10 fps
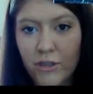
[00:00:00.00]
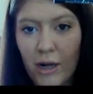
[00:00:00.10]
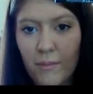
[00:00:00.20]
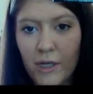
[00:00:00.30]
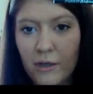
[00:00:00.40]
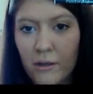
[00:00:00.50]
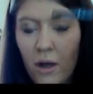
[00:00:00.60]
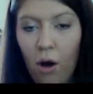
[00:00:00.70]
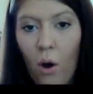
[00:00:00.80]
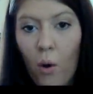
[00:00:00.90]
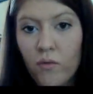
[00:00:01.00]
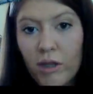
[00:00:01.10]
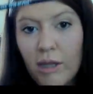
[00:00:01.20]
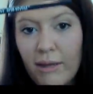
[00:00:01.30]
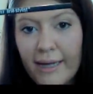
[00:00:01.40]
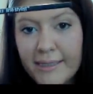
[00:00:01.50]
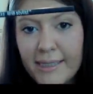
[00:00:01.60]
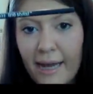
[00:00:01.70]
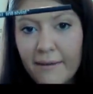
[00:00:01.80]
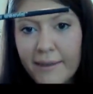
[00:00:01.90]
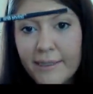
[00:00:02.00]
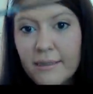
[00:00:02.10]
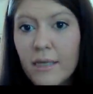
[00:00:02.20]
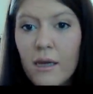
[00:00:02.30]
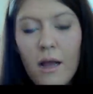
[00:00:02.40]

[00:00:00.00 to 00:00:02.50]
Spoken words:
Drama over the Line Stylist,